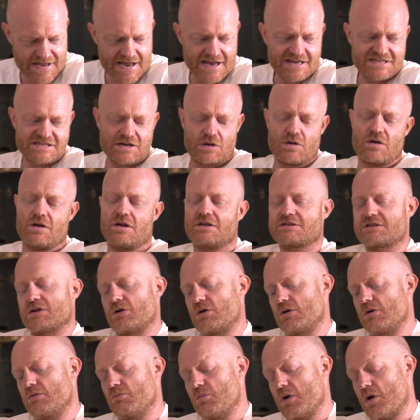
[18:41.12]

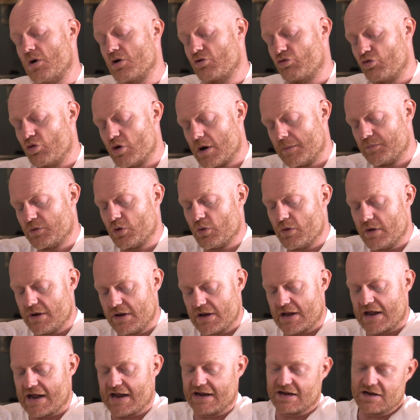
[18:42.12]
grew up
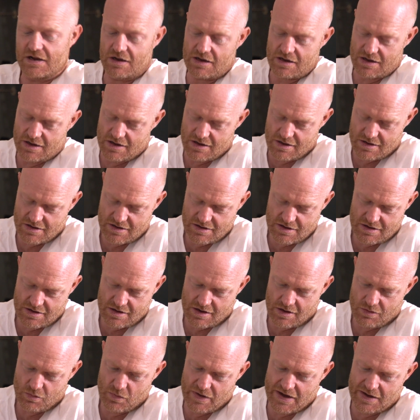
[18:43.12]
doing,
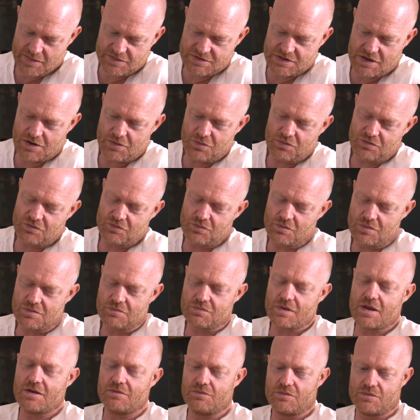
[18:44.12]

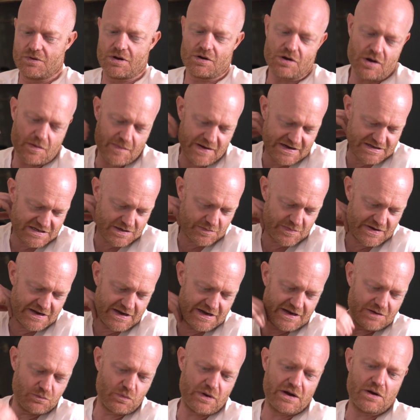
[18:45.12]
I'll go back to the
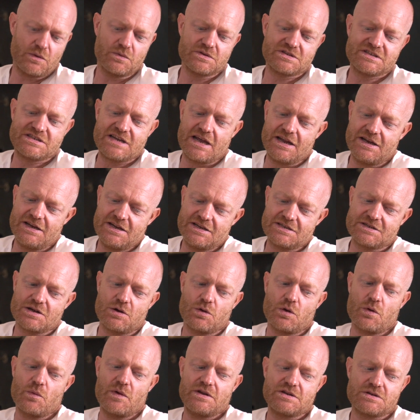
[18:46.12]
beginning. When I was 10 years
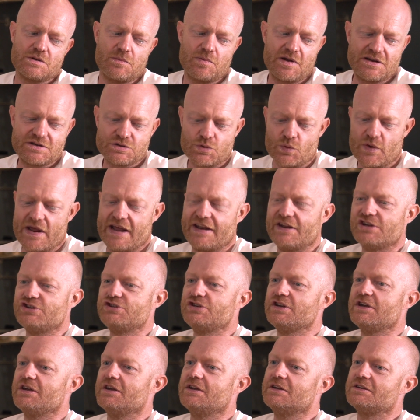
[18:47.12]
old, I went to a place called Anna
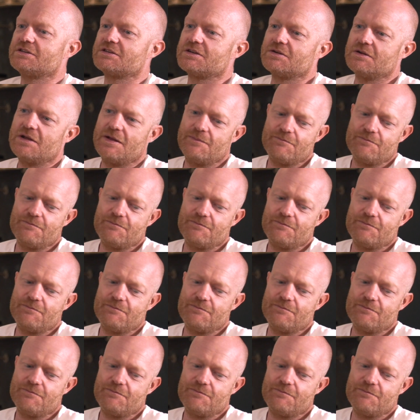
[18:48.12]
Scher's,